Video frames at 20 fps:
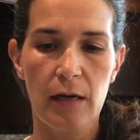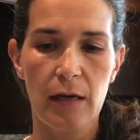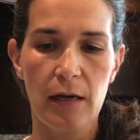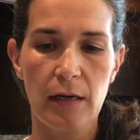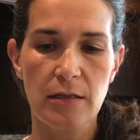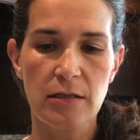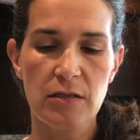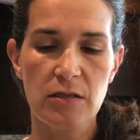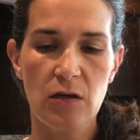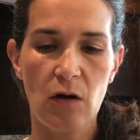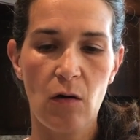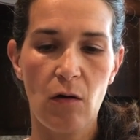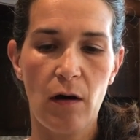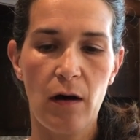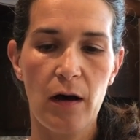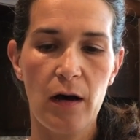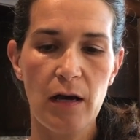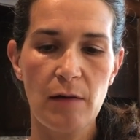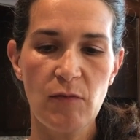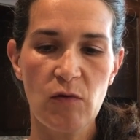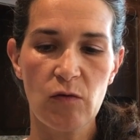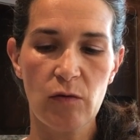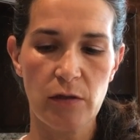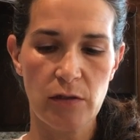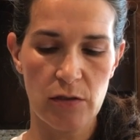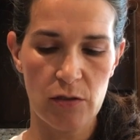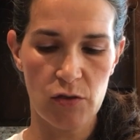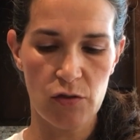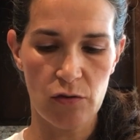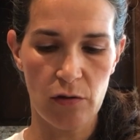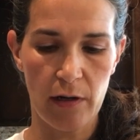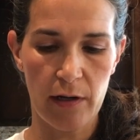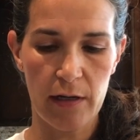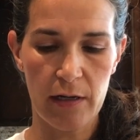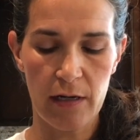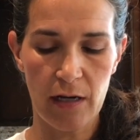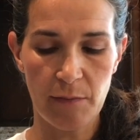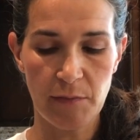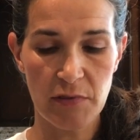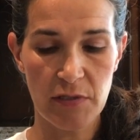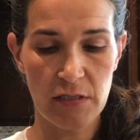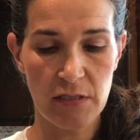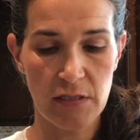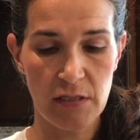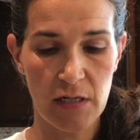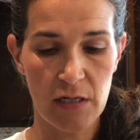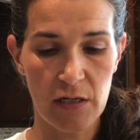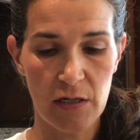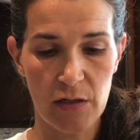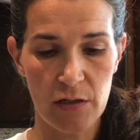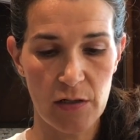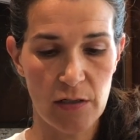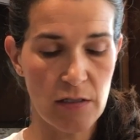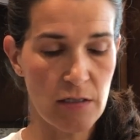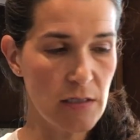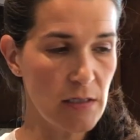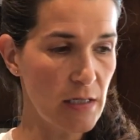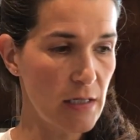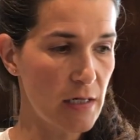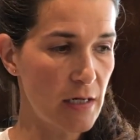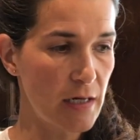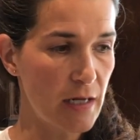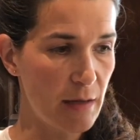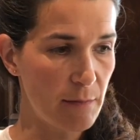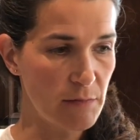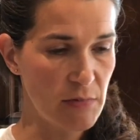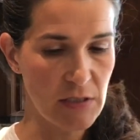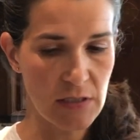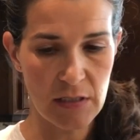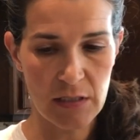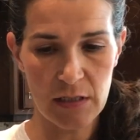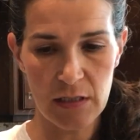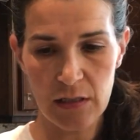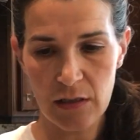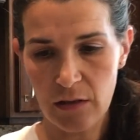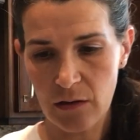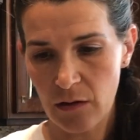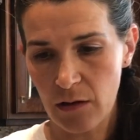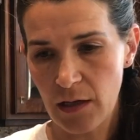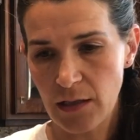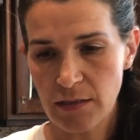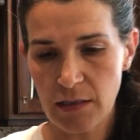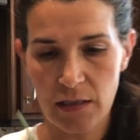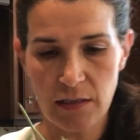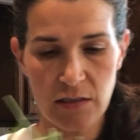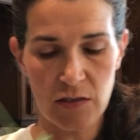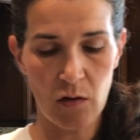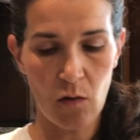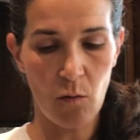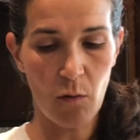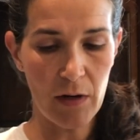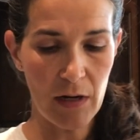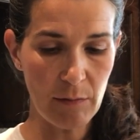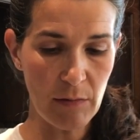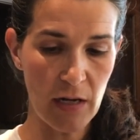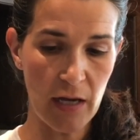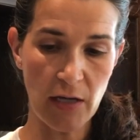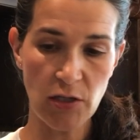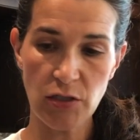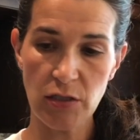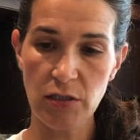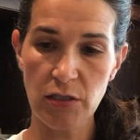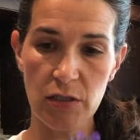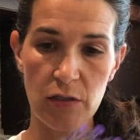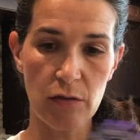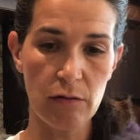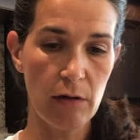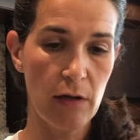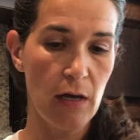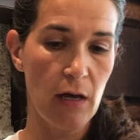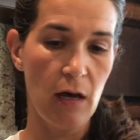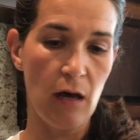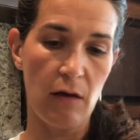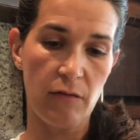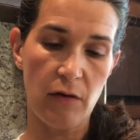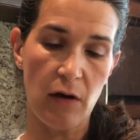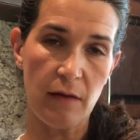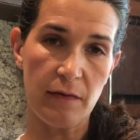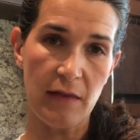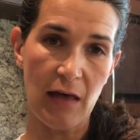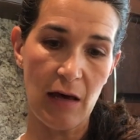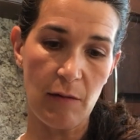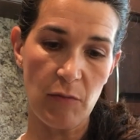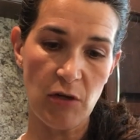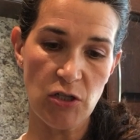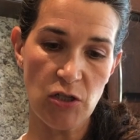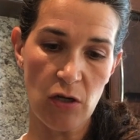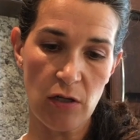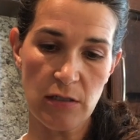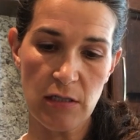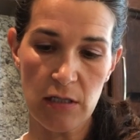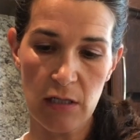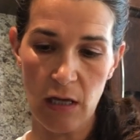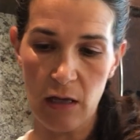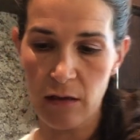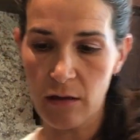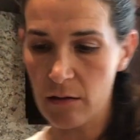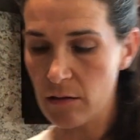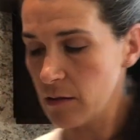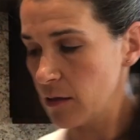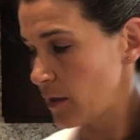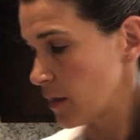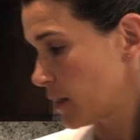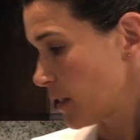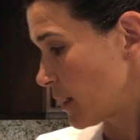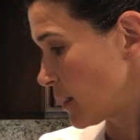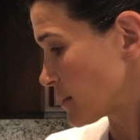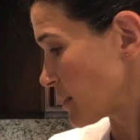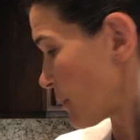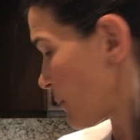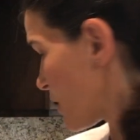And so I'm going to dry it upstairs in an empty closet. So what I'm gonna actually do, I've got that much all together, is I'm